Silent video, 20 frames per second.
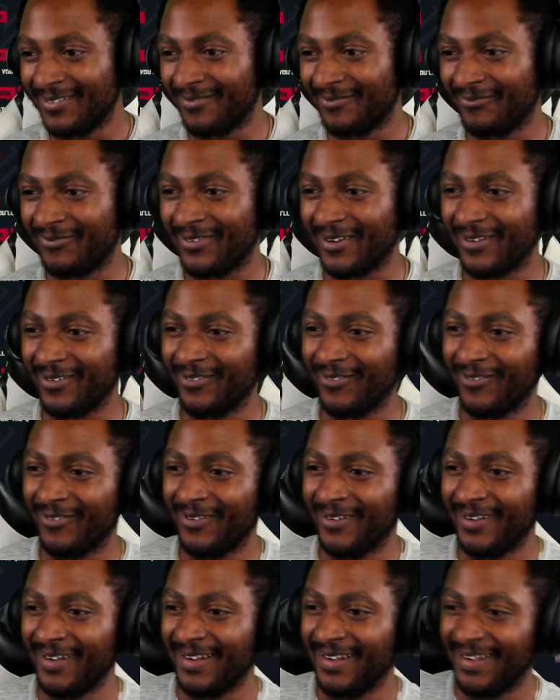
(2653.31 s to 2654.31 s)
but
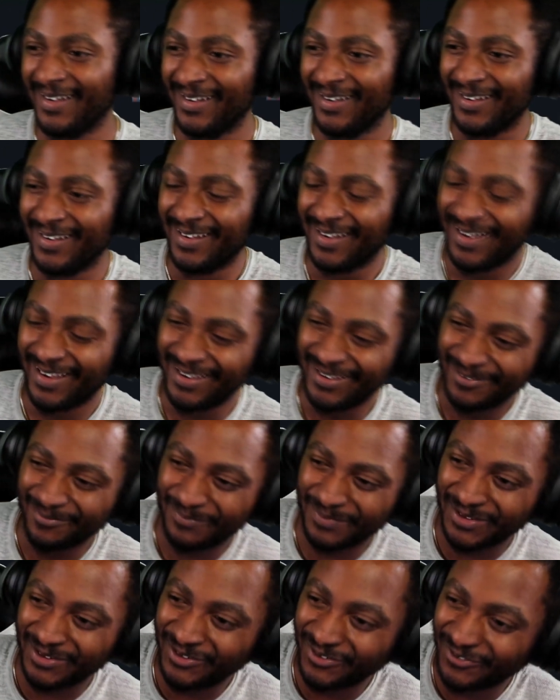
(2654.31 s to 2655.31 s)
we
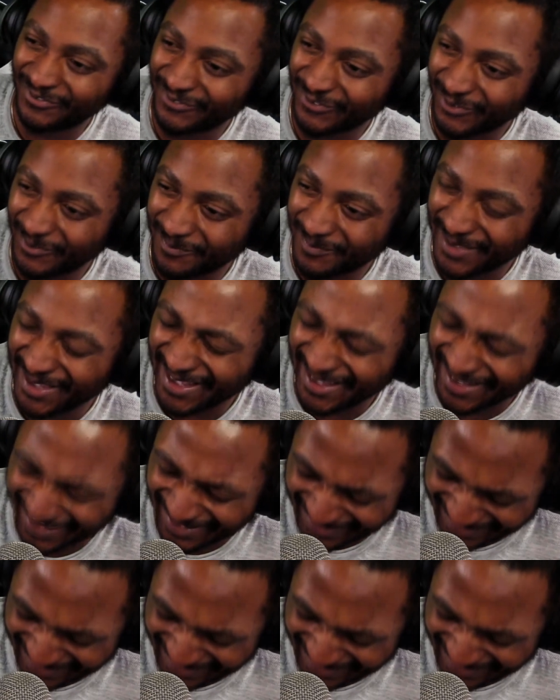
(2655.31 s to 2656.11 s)
beautiful men.